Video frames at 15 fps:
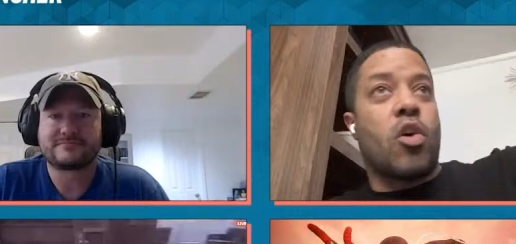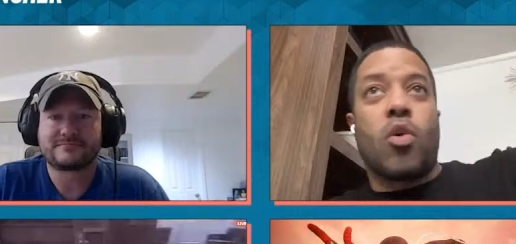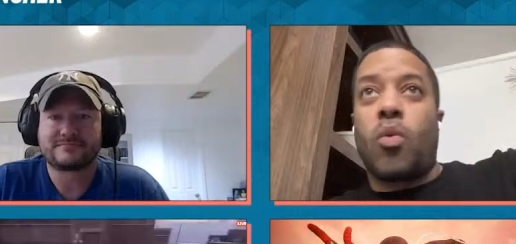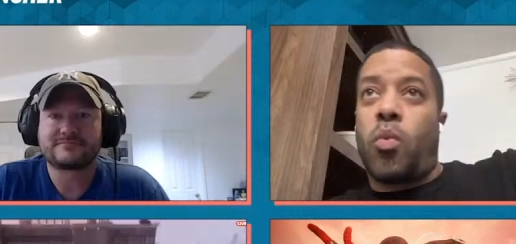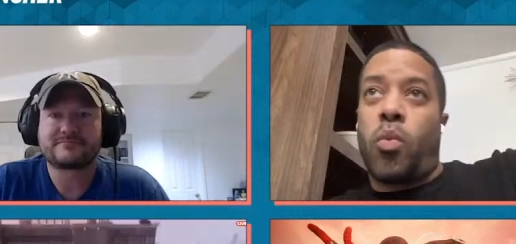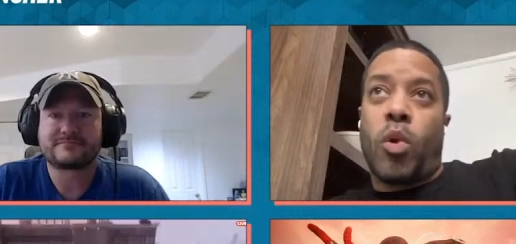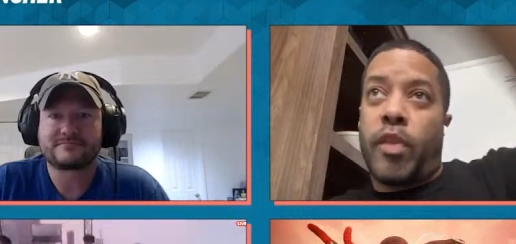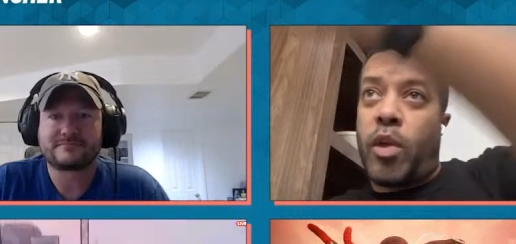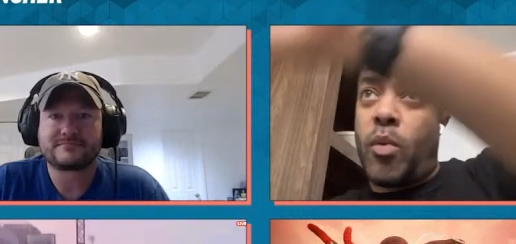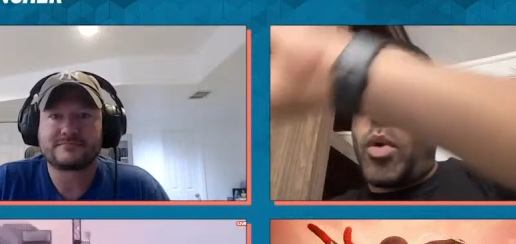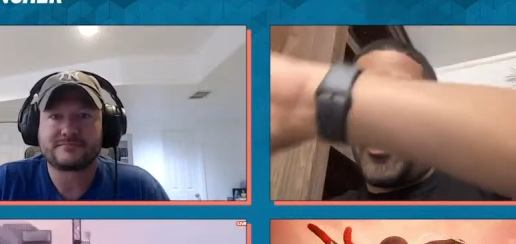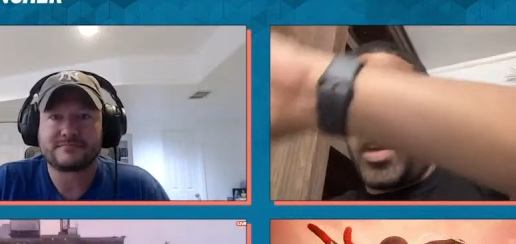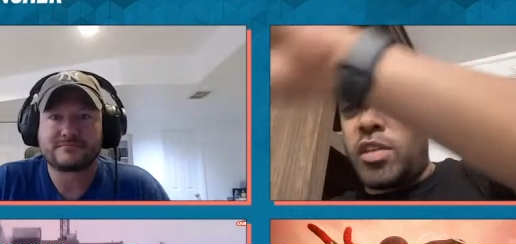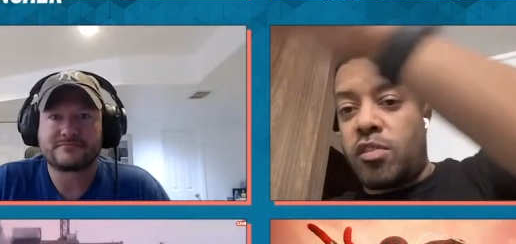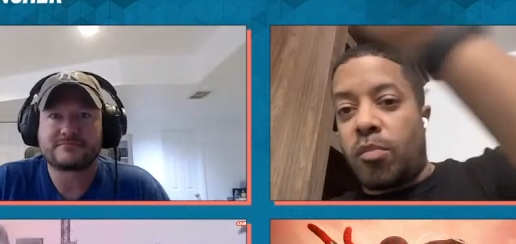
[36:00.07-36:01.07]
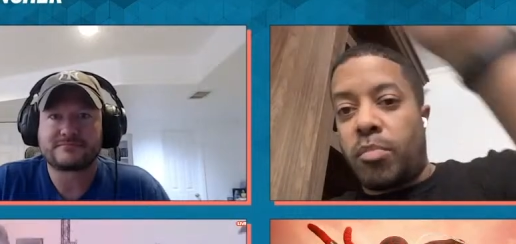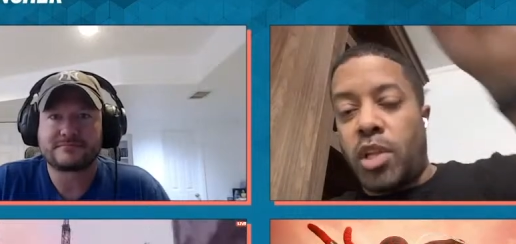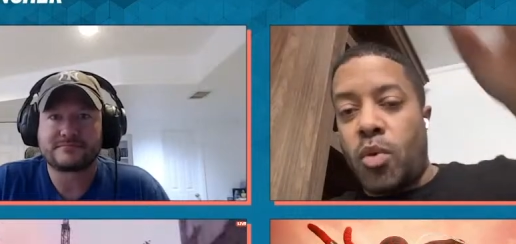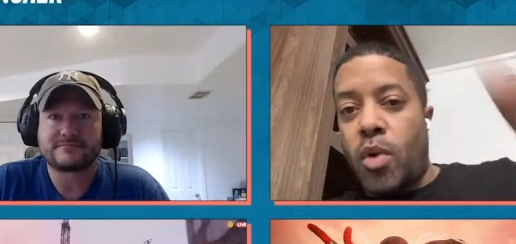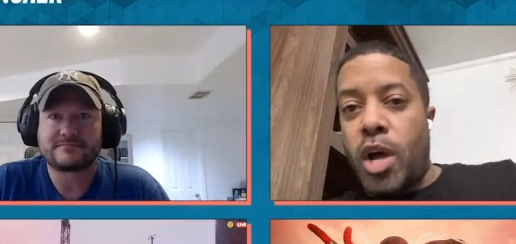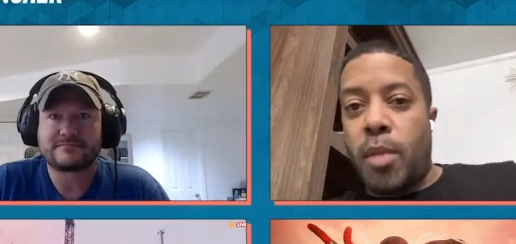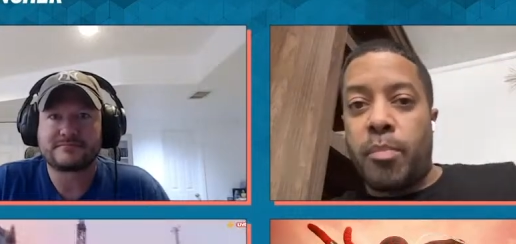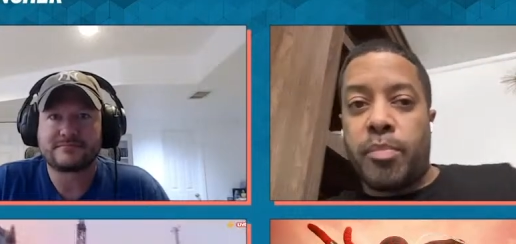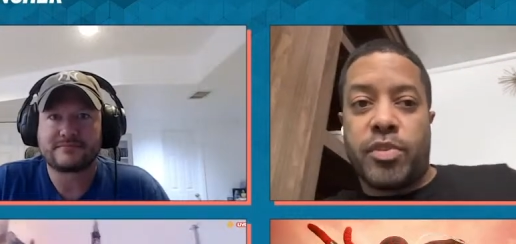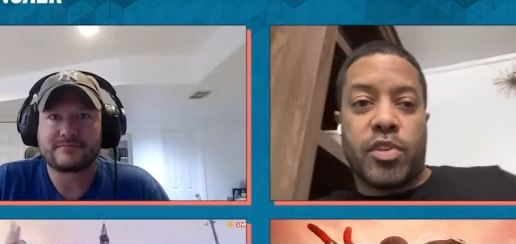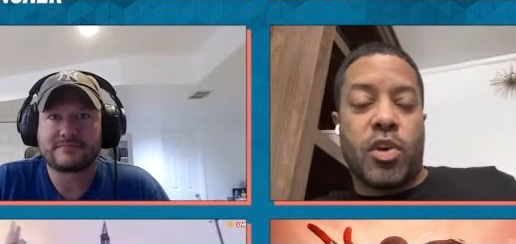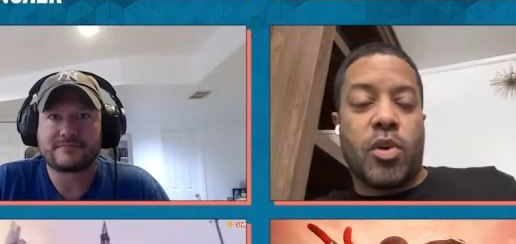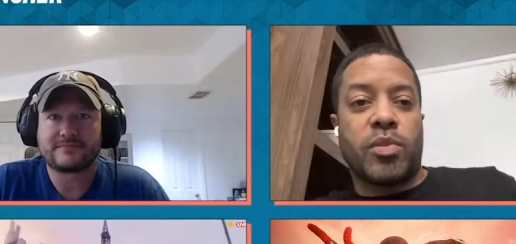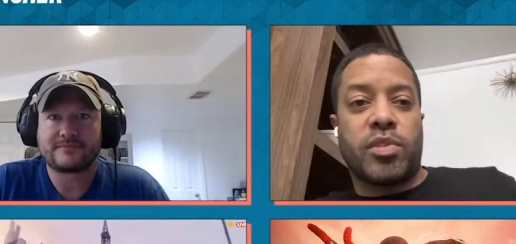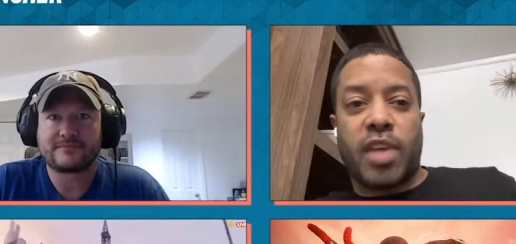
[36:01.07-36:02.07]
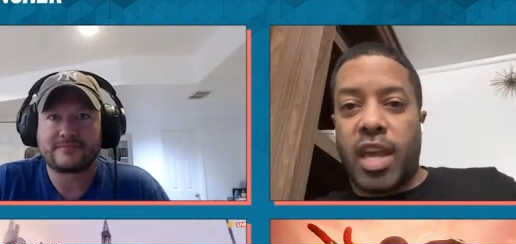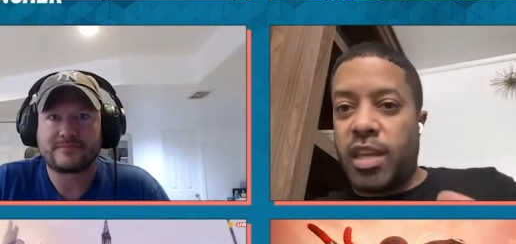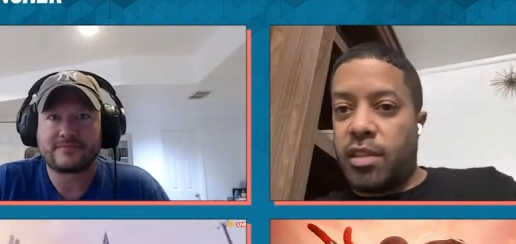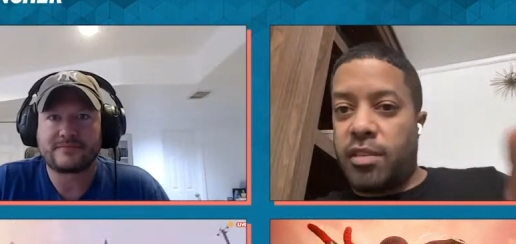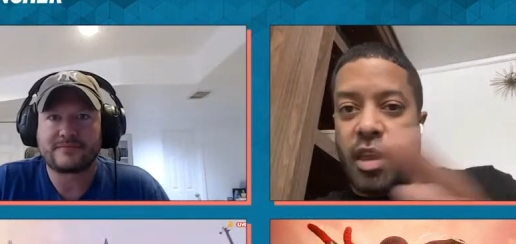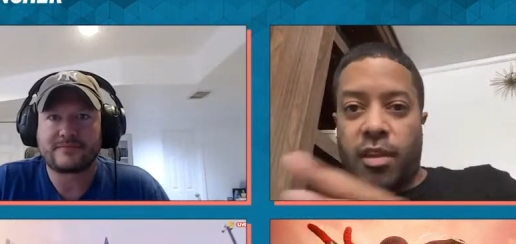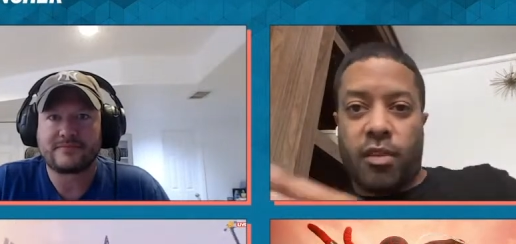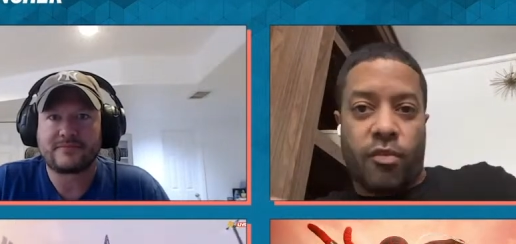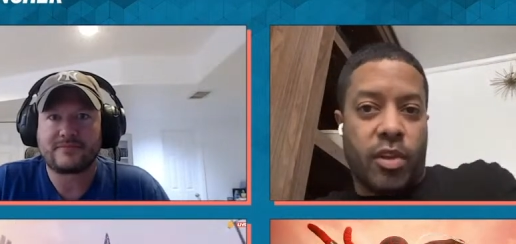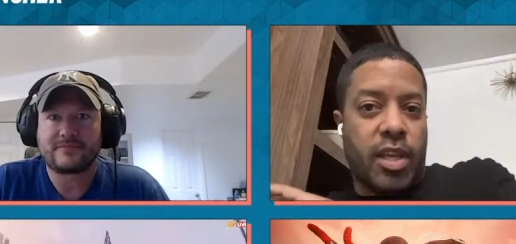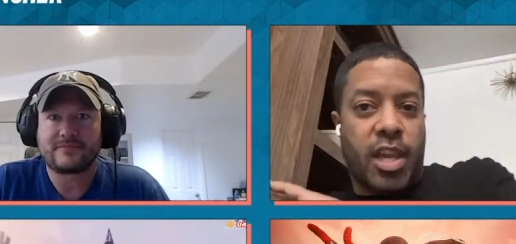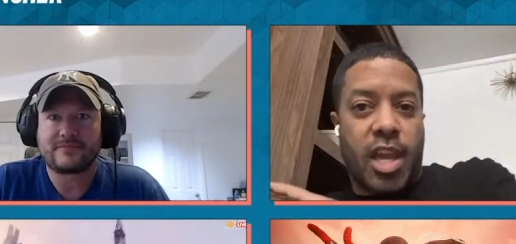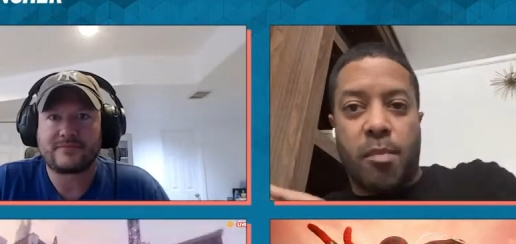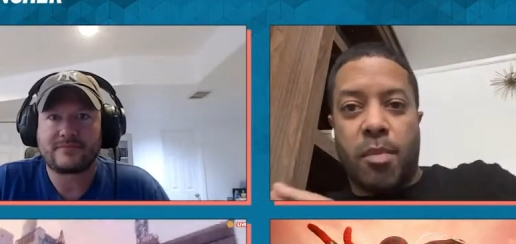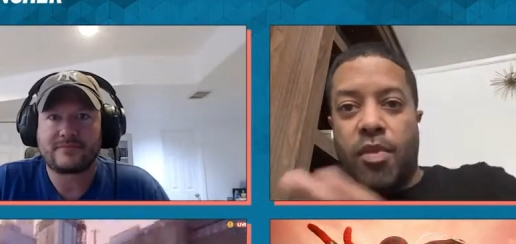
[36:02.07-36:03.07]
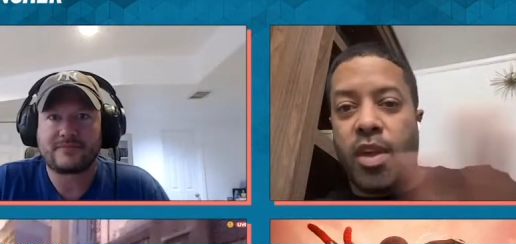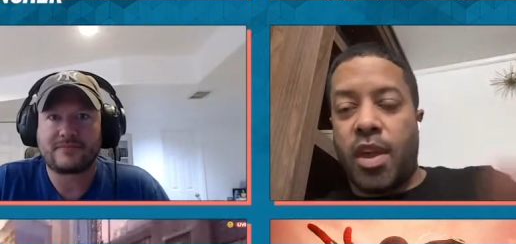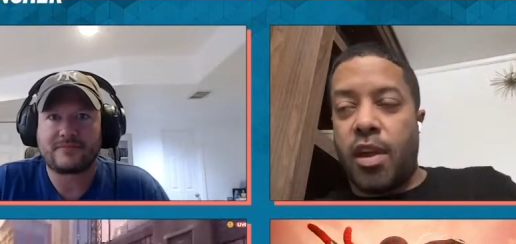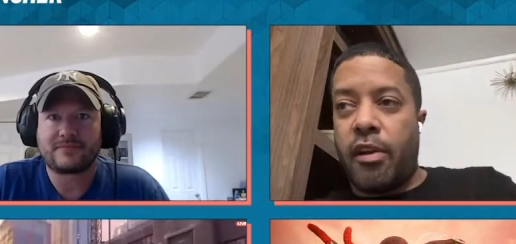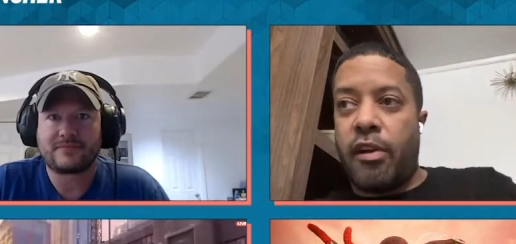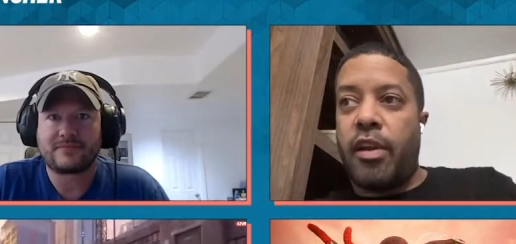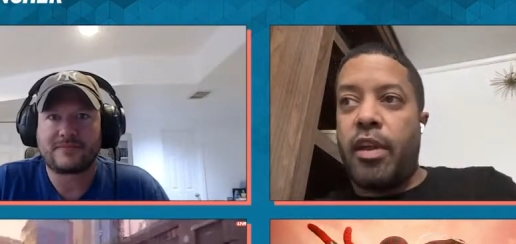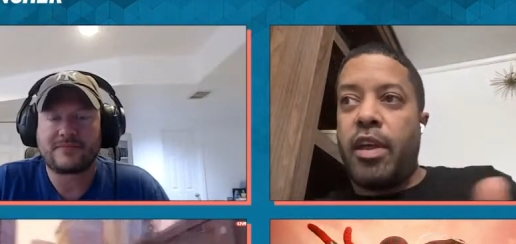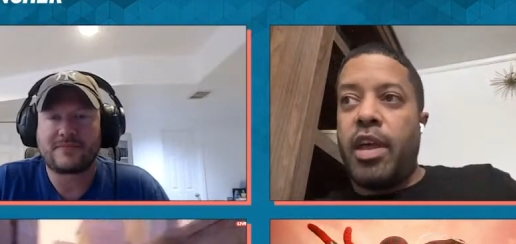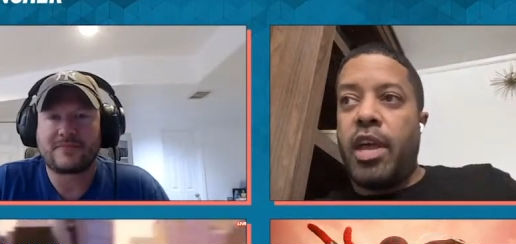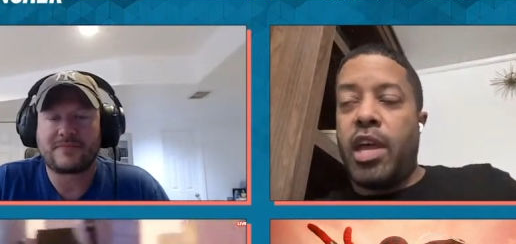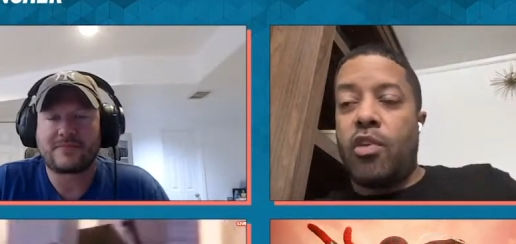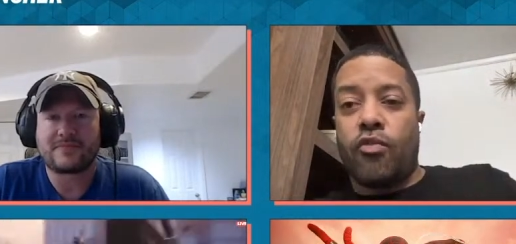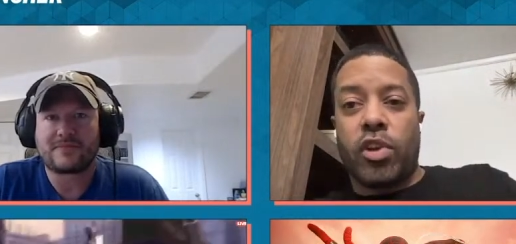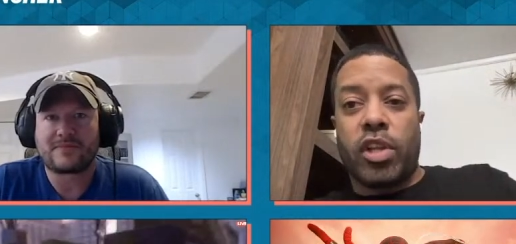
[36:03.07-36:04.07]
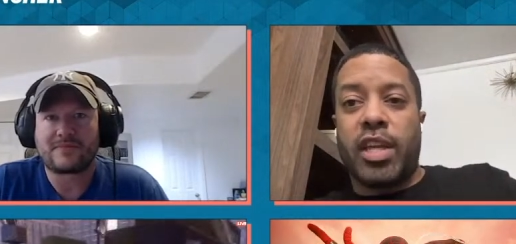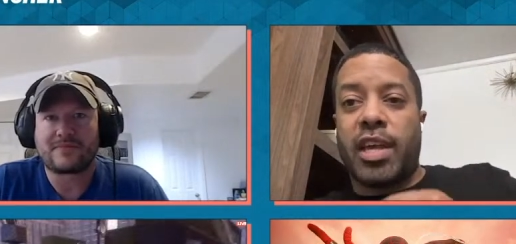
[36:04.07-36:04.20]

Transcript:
Speaker 1: know where they want things to blow up. So Taika Taika really came in there and